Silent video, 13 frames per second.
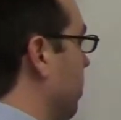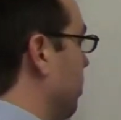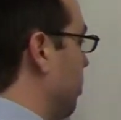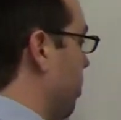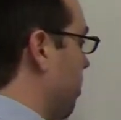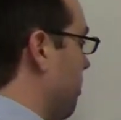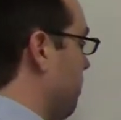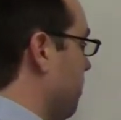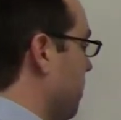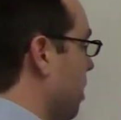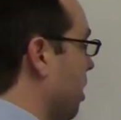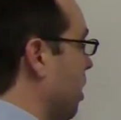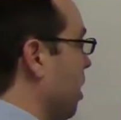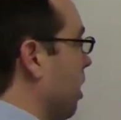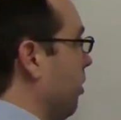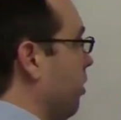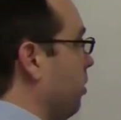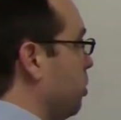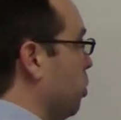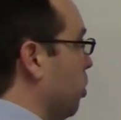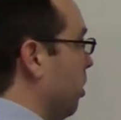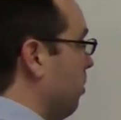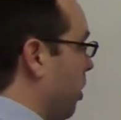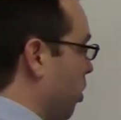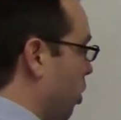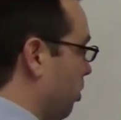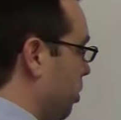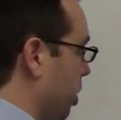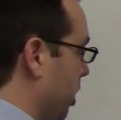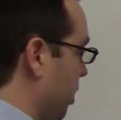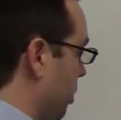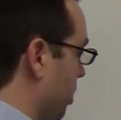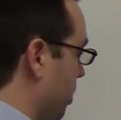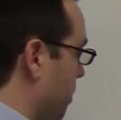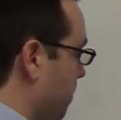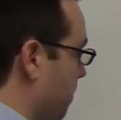So if I'm drawing my object,